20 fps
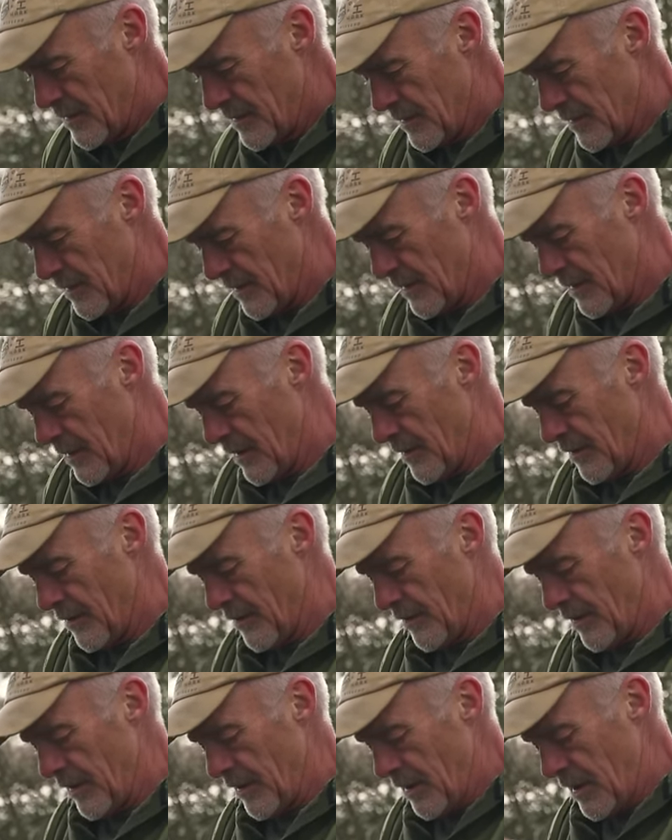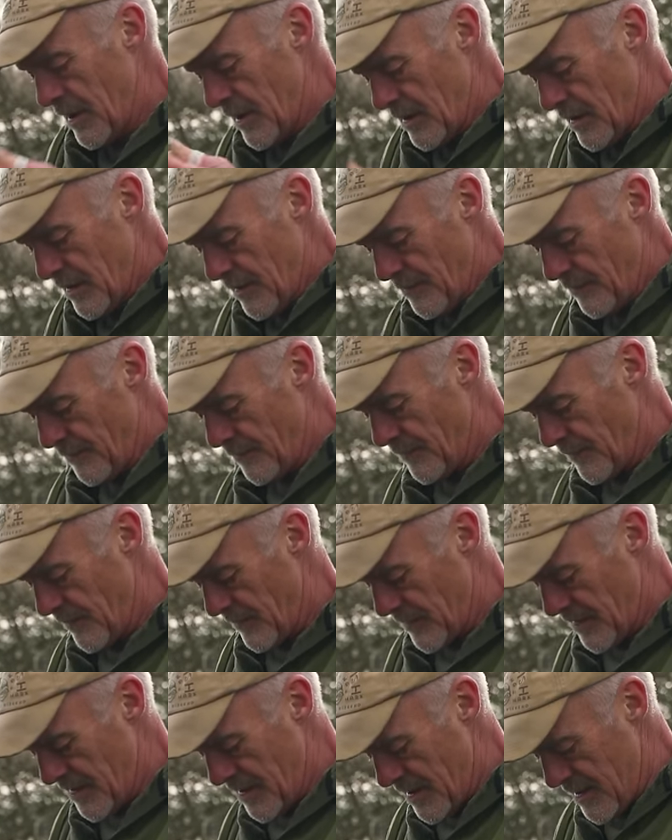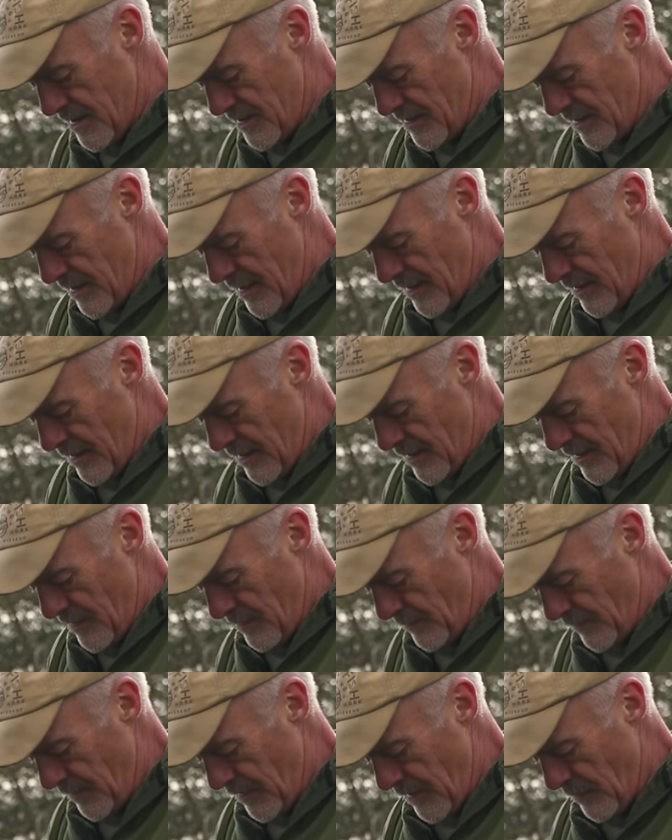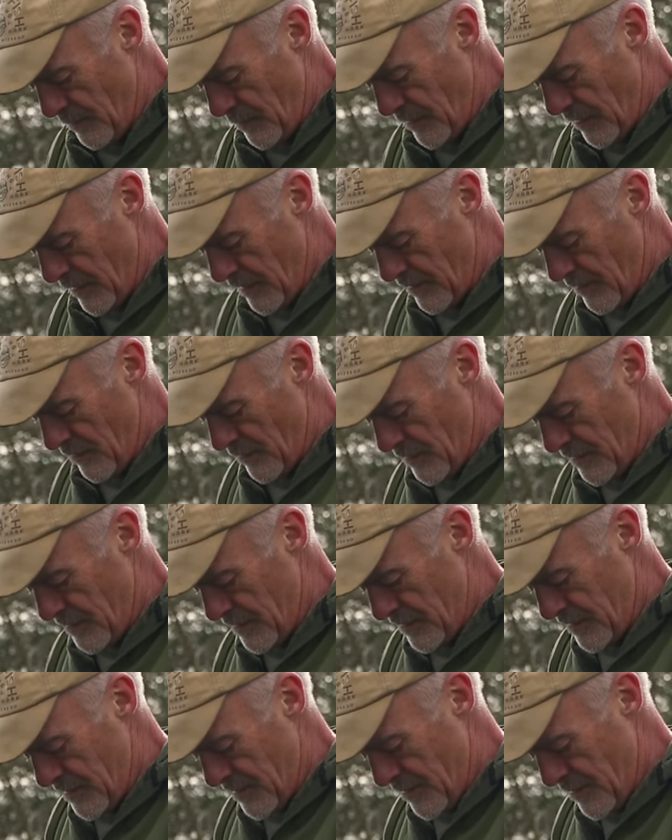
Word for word: So a little knot in the end, tease that down, keeping that nice and